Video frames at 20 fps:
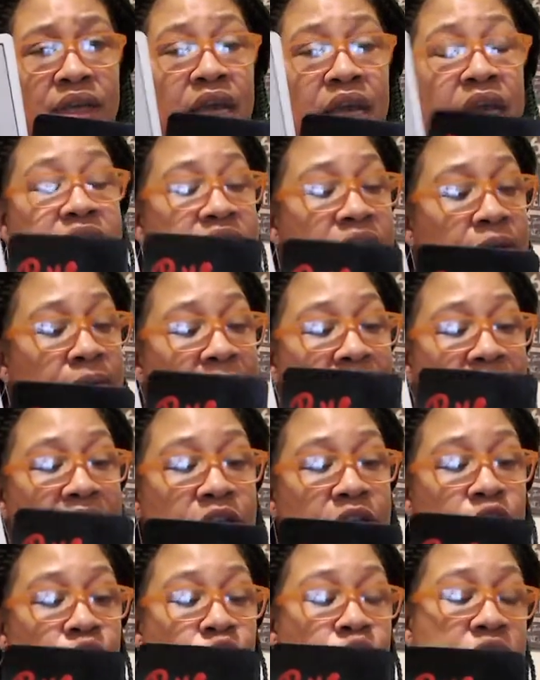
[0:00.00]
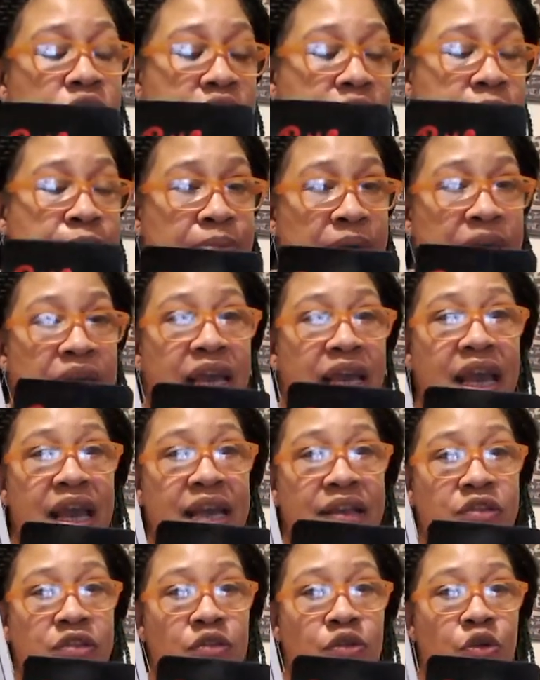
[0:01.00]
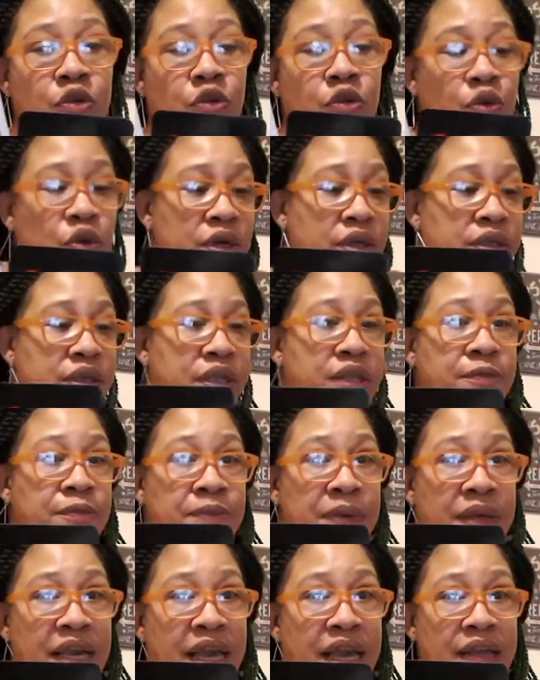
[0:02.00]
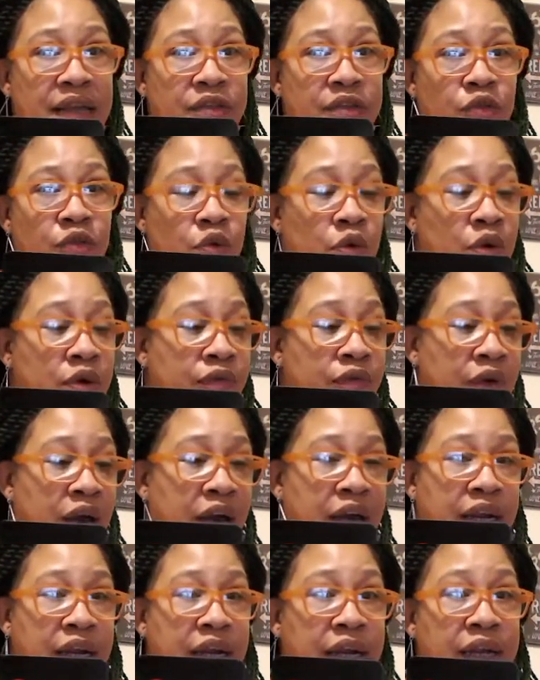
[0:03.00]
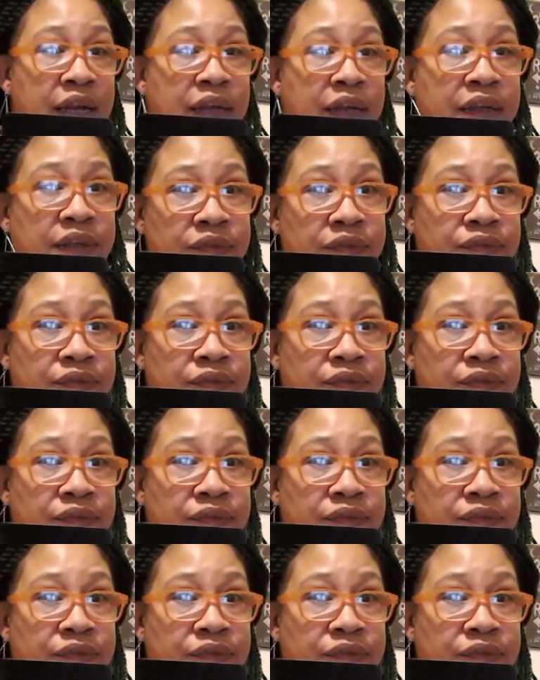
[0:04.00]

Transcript: Somebody uses big ass sword, this big ass sword right here